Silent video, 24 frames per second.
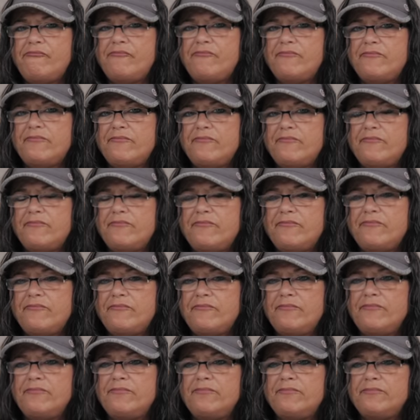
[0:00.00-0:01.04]

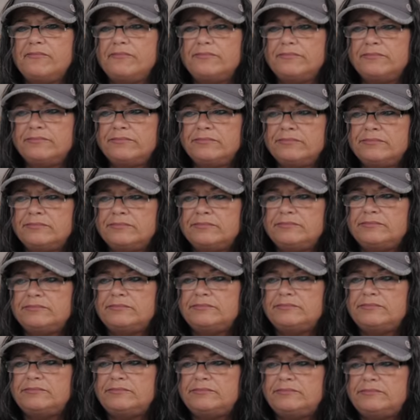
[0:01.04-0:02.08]

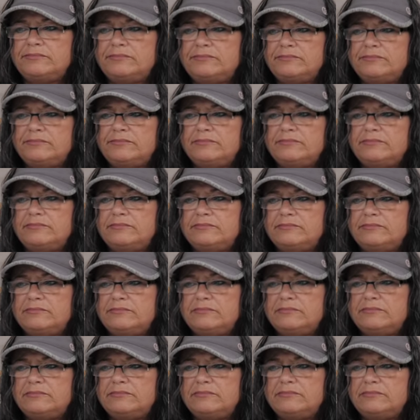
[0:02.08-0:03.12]

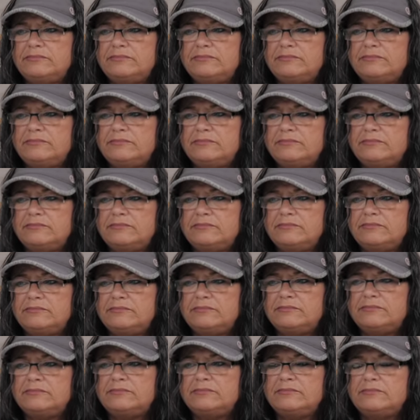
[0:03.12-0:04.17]

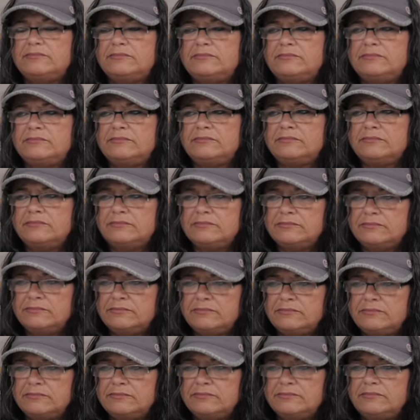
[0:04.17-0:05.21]

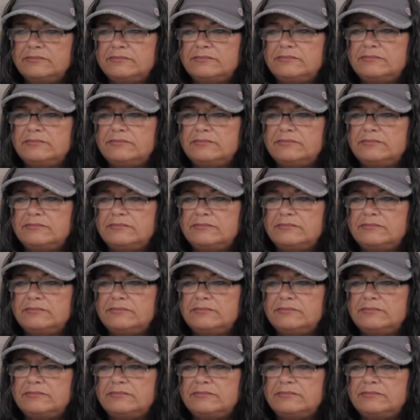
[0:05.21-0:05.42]
This person isn't speaking.